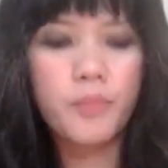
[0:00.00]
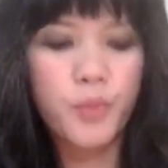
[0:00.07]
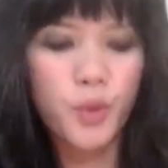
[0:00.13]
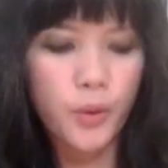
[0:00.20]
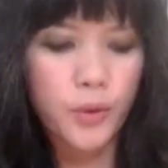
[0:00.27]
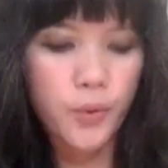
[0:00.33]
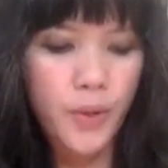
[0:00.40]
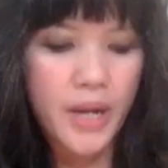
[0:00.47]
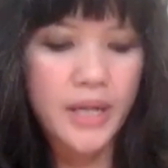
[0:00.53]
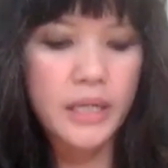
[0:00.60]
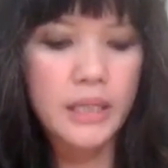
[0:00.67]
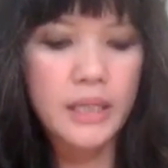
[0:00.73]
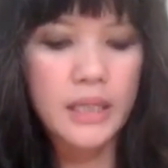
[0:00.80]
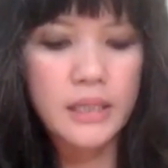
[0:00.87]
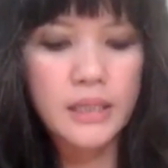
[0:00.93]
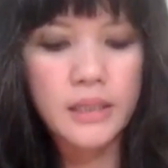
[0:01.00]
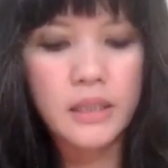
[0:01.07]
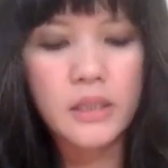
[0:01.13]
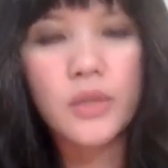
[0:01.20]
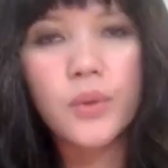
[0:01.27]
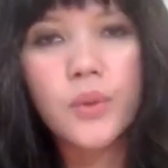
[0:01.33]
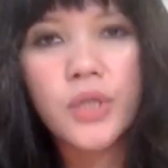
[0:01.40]
bureaucratic
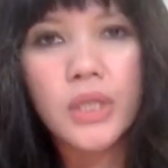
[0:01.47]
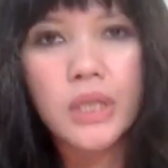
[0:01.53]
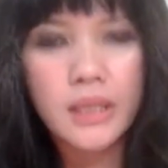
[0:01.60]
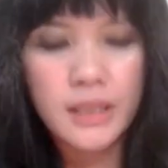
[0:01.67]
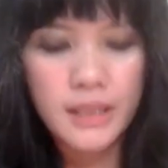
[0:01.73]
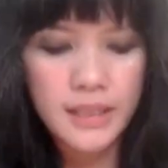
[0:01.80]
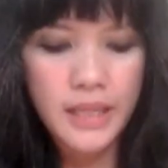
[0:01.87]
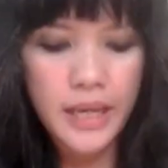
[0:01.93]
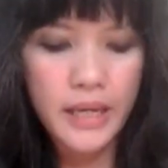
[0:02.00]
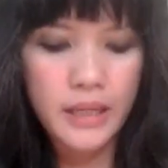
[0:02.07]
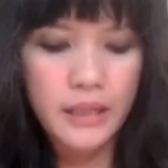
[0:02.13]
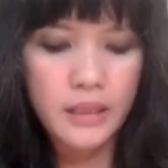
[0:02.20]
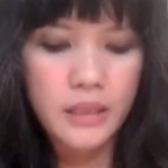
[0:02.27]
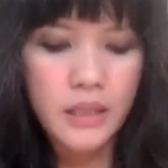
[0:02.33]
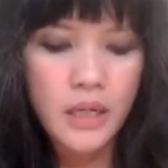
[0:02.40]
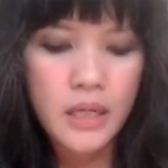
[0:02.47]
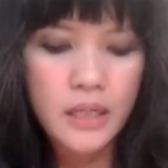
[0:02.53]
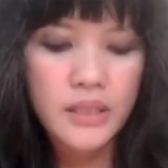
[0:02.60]
institutions and